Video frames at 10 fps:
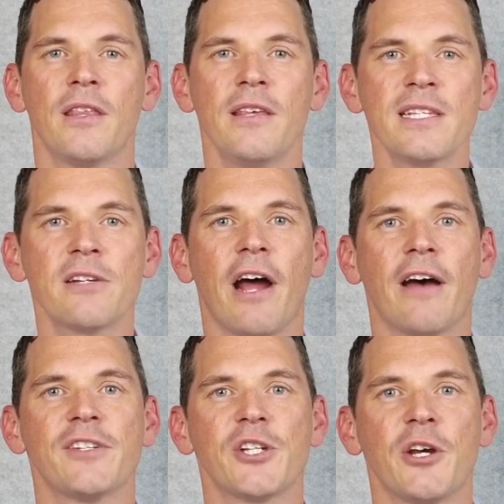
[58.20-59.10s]
This
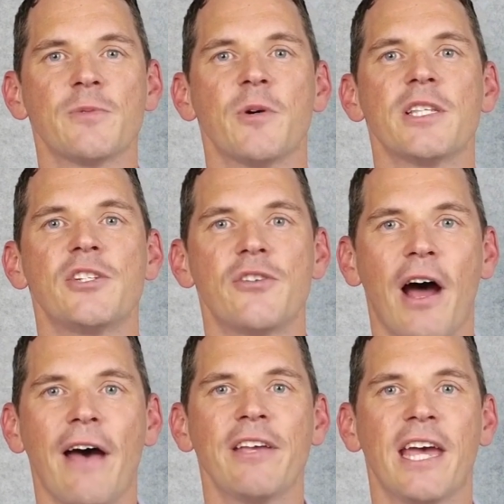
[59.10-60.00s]
graph shows what's
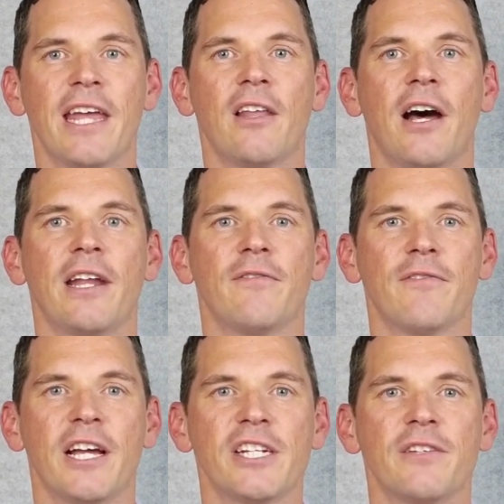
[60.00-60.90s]
driving headline
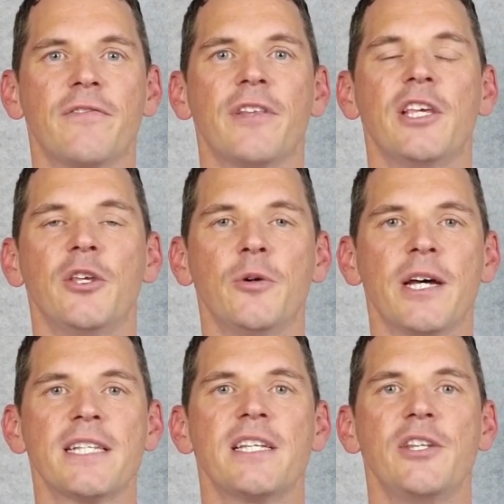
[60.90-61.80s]
inflation for the
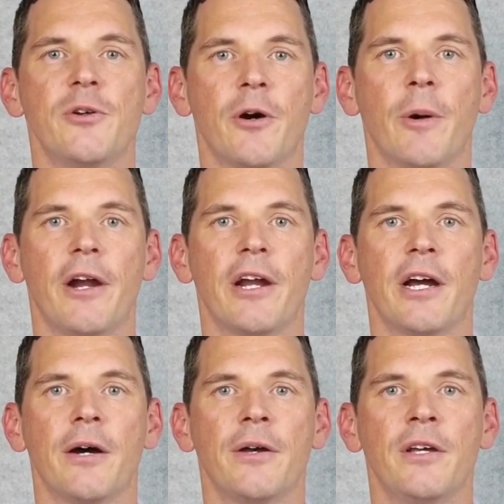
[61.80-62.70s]
US and Euro area.